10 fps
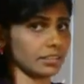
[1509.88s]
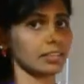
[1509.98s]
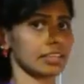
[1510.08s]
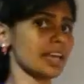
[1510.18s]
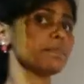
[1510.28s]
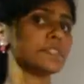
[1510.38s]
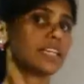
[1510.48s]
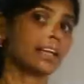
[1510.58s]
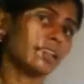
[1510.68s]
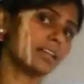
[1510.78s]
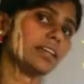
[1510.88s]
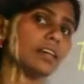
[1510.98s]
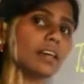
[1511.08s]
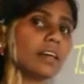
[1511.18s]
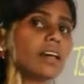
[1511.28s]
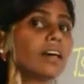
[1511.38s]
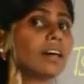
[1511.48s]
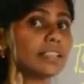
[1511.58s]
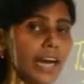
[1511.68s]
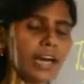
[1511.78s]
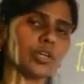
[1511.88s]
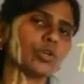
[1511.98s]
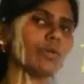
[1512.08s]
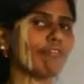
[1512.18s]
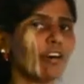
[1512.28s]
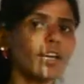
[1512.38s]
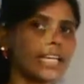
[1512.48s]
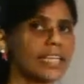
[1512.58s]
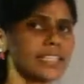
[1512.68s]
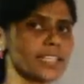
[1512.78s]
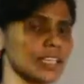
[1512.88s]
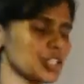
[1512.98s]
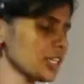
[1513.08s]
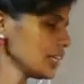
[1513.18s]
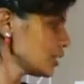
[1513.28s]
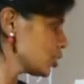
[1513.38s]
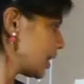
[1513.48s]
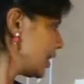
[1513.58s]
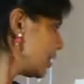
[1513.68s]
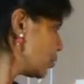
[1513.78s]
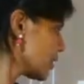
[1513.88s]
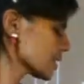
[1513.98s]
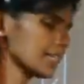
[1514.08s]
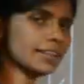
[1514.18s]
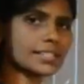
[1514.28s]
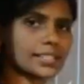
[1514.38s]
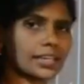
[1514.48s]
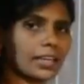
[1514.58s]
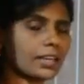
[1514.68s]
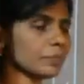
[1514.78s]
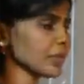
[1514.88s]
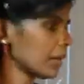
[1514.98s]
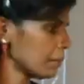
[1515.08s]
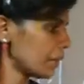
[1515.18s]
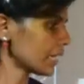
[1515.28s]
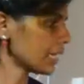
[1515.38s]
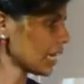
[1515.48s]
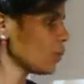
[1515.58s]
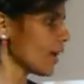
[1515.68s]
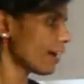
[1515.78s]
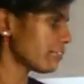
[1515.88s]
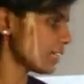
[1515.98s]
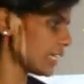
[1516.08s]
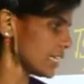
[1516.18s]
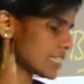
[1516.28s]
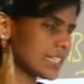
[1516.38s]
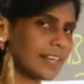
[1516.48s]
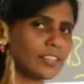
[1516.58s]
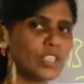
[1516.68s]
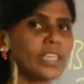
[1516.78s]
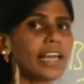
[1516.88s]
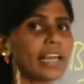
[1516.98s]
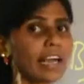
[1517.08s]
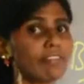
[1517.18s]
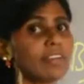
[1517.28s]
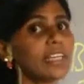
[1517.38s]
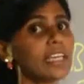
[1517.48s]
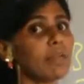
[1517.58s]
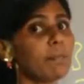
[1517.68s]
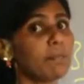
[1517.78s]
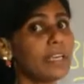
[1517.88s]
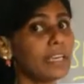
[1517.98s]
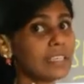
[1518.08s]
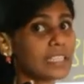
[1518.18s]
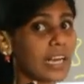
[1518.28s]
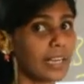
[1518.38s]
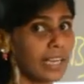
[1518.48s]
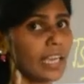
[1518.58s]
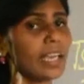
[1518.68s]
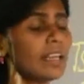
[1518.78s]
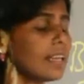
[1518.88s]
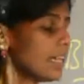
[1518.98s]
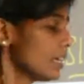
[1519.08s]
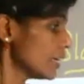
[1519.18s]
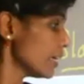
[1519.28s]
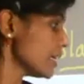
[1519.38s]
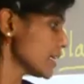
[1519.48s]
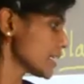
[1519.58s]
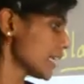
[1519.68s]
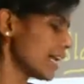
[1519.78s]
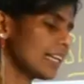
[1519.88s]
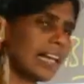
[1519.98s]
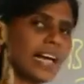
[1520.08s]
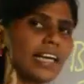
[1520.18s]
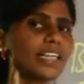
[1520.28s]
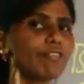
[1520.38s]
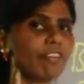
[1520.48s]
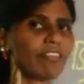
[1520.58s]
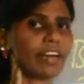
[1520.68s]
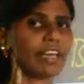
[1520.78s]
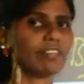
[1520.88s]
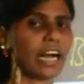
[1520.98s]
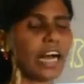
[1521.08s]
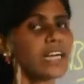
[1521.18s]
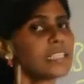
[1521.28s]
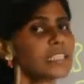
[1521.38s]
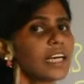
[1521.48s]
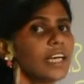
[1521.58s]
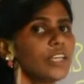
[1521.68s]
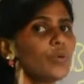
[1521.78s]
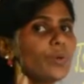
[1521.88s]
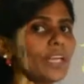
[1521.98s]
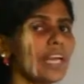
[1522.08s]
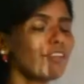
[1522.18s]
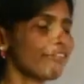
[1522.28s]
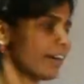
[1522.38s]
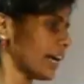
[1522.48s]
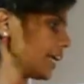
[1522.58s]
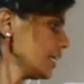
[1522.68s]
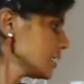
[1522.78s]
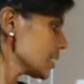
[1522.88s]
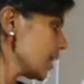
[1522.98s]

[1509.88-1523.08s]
kept in the dark room for destarching. Initially it was in this color, but now after destarching and after keeping it again in sunlight for 5 hours, you can find